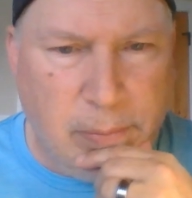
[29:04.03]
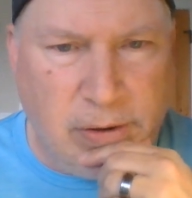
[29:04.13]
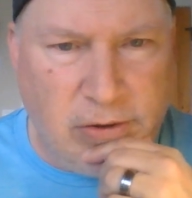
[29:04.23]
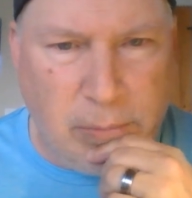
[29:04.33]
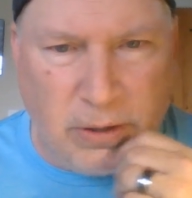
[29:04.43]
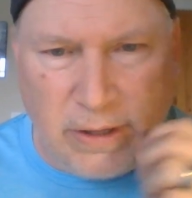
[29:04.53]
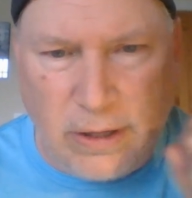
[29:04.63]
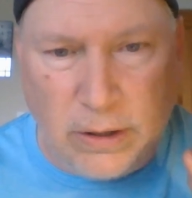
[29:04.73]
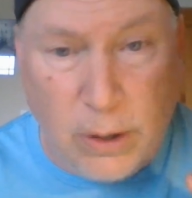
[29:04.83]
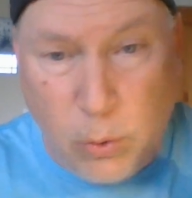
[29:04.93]
but typically
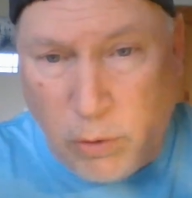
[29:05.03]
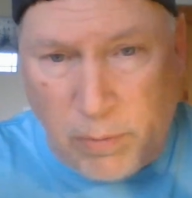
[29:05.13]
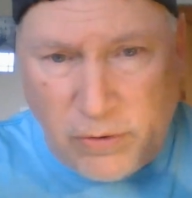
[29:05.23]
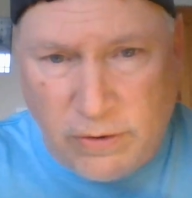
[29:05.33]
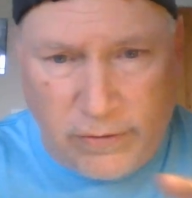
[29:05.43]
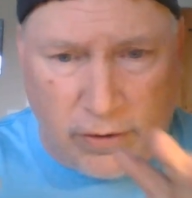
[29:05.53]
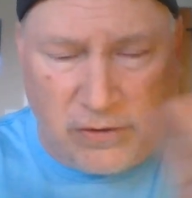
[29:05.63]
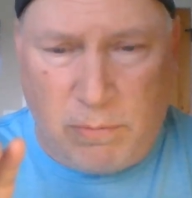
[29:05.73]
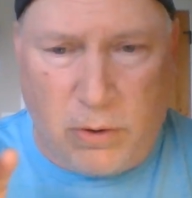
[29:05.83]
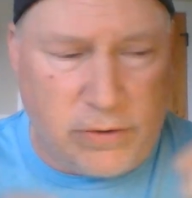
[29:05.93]
the local merchants on a
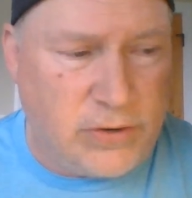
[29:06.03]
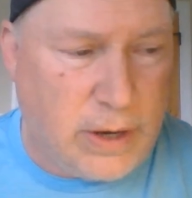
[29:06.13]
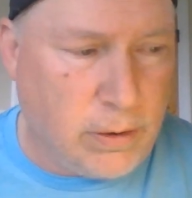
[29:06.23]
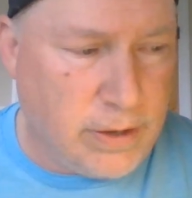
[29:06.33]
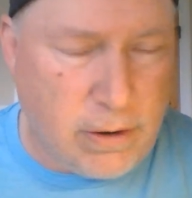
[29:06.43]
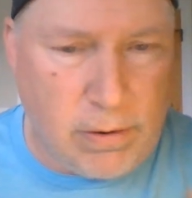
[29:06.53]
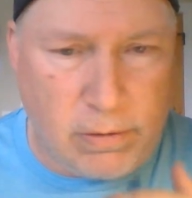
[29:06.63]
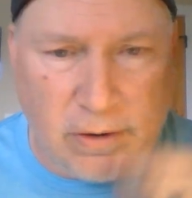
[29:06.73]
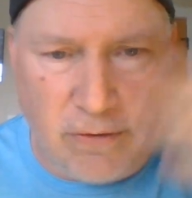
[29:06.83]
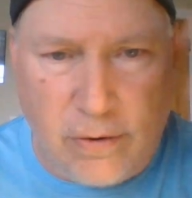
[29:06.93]
smaller scale, they are
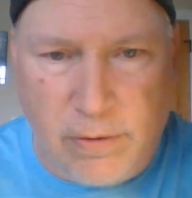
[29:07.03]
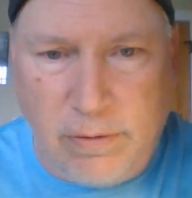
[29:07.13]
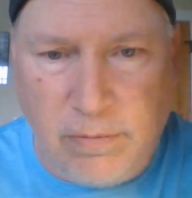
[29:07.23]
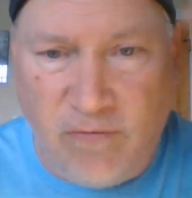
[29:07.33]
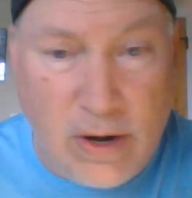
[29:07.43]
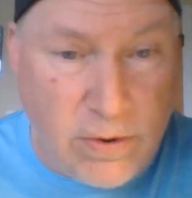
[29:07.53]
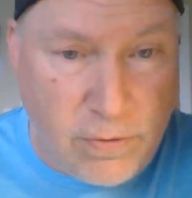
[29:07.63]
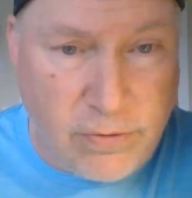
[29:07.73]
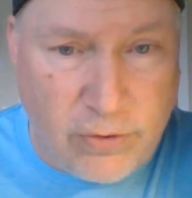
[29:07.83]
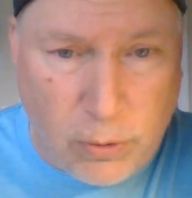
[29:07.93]
considered
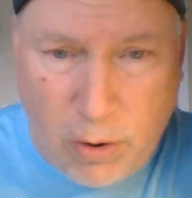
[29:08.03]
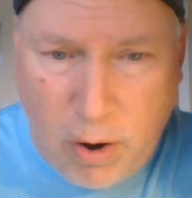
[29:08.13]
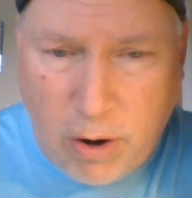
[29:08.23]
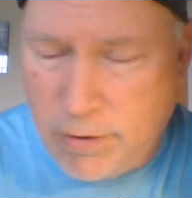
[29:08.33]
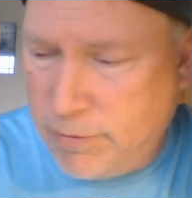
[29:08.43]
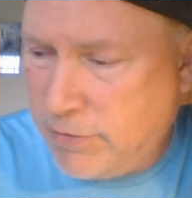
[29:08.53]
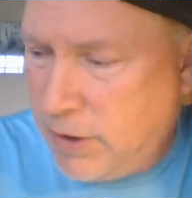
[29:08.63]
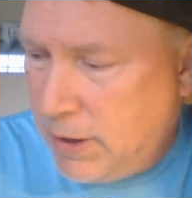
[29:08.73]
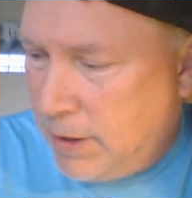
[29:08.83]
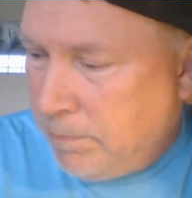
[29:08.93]
vendors or hawkers
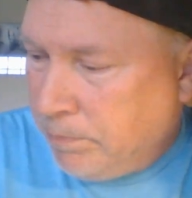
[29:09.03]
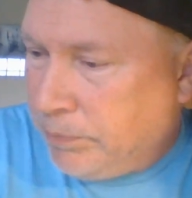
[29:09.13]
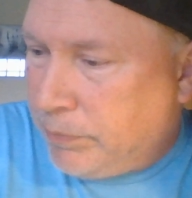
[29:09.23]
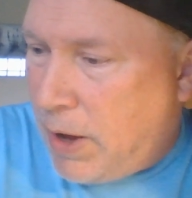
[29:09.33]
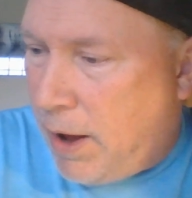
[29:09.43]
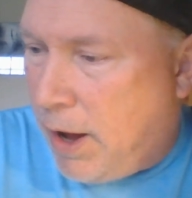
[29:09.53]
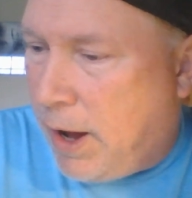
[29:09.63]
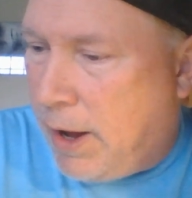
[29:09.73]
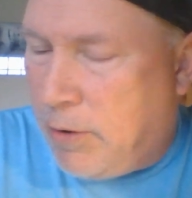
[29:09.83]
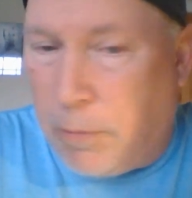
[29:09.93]

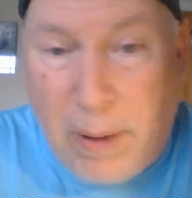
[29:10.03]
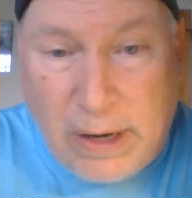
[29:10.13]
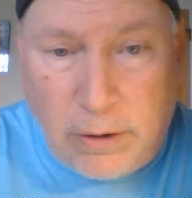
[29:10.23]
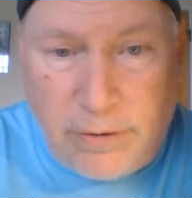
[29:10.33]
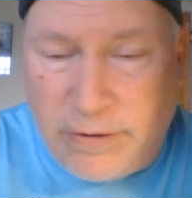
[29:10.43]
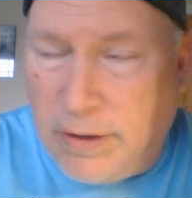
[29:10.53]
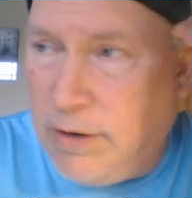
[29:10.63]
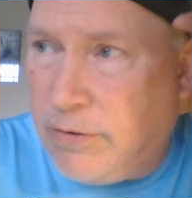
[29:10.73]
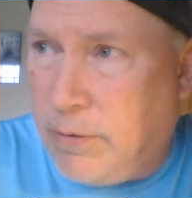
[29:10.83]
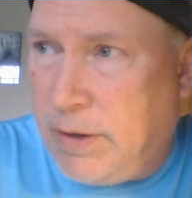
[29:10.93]
or peddlers. And
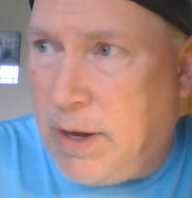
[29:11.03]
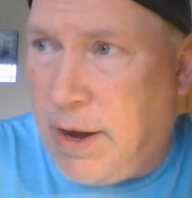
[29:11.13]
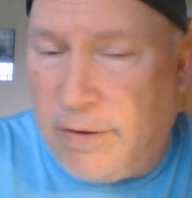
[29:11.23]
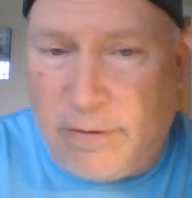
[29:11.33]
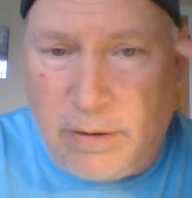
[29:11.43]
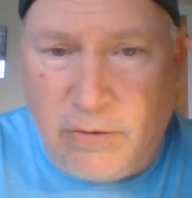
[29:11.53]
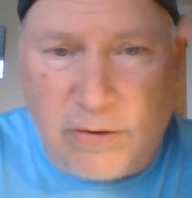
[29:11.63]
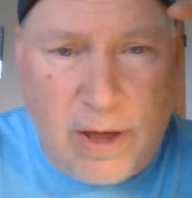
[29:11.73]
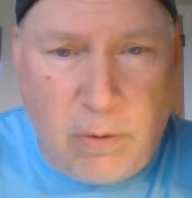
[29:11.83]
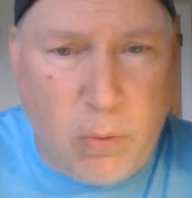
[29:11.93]
these are the guys that
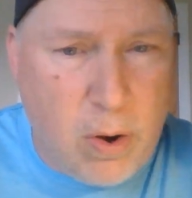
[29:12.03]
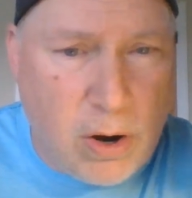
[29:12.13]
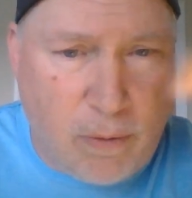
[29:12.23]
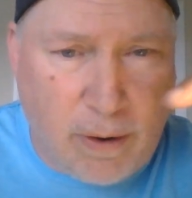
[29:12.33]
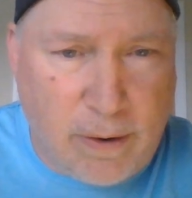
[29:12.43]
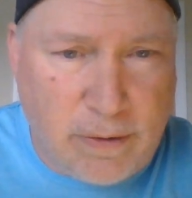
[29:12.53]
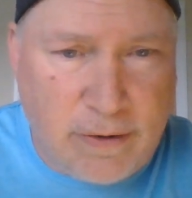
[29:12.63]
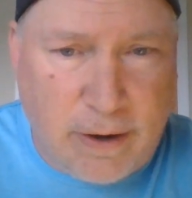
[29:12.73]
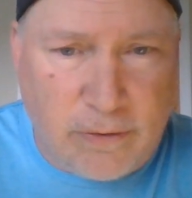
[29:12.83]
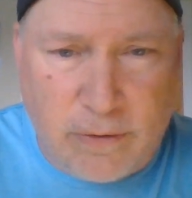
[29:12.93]
just kind of walk around the
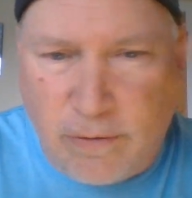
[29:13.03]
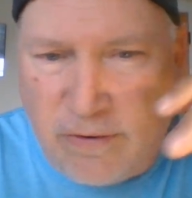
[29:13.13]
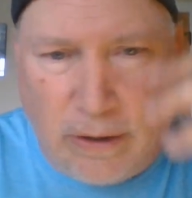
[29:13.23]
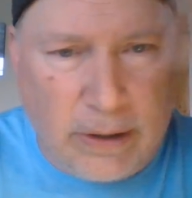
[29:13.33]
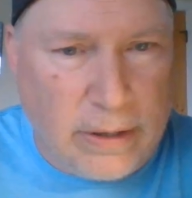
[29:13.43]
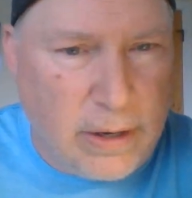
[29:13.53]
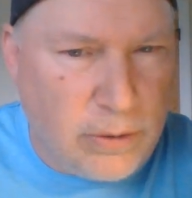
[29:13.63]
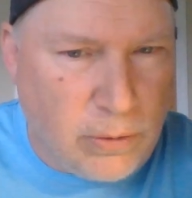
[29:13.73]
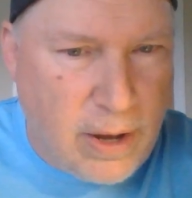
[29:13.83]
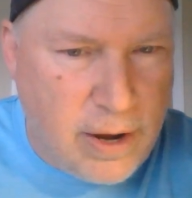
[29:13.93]
towns. They're selling like
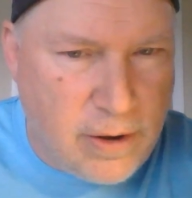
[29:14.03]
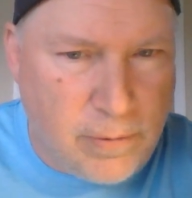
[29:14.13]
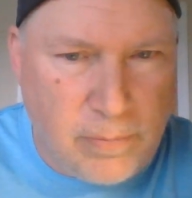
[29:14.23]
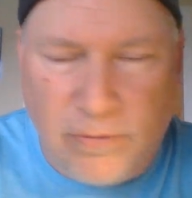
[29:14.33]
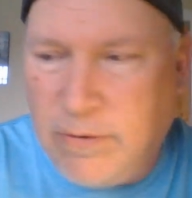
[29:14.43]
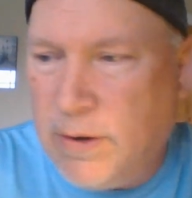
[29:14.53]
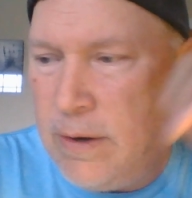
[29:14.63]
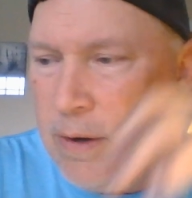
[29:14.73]
little items.